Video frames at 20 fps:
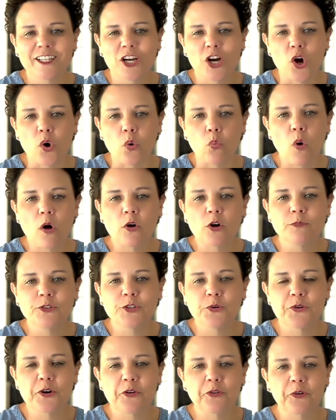Welcome
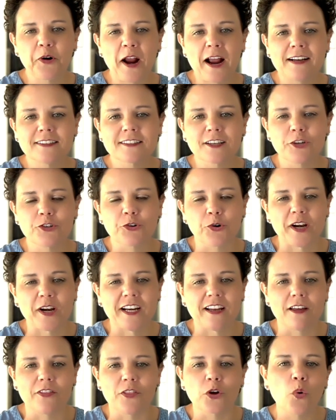to another Ask
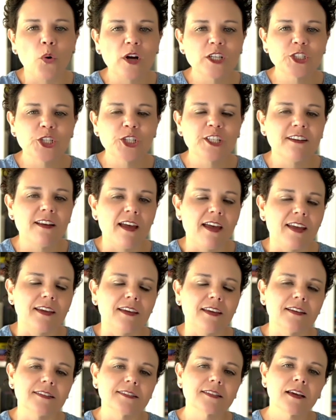Katrina. The question today
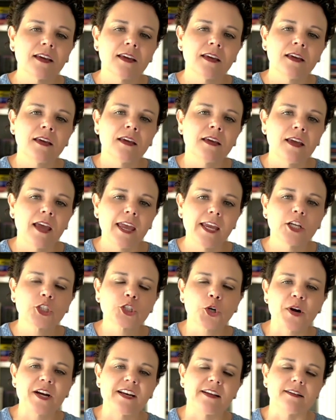is, hey,
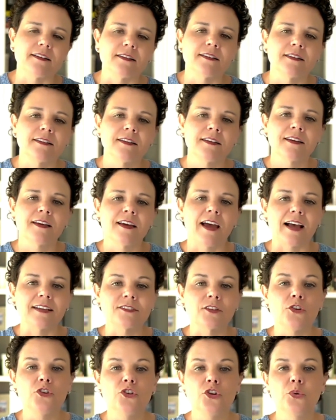Katrina, as a
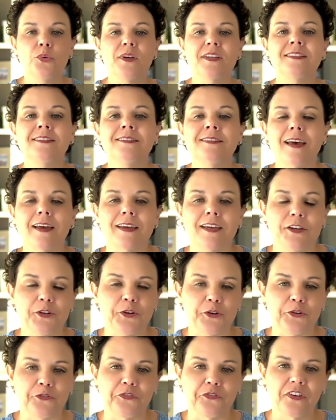new
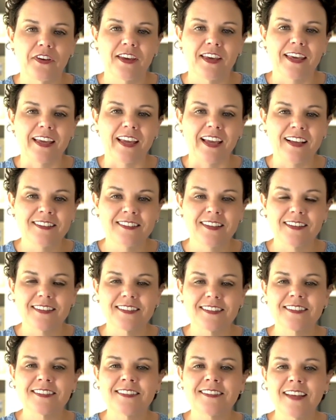executive, is it
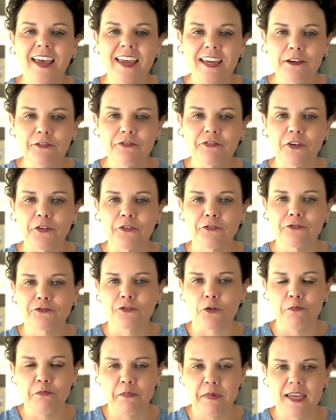safe for
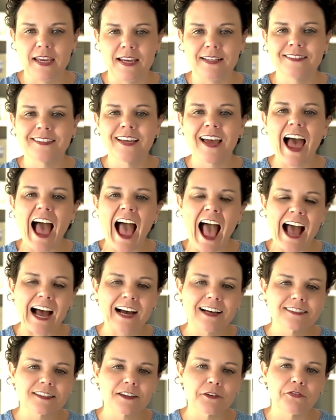me to
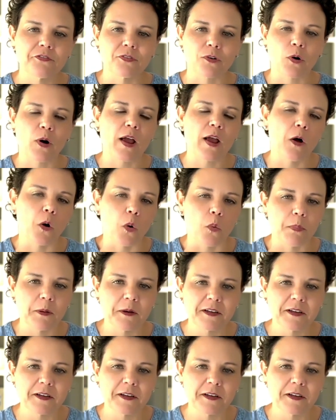ask for help?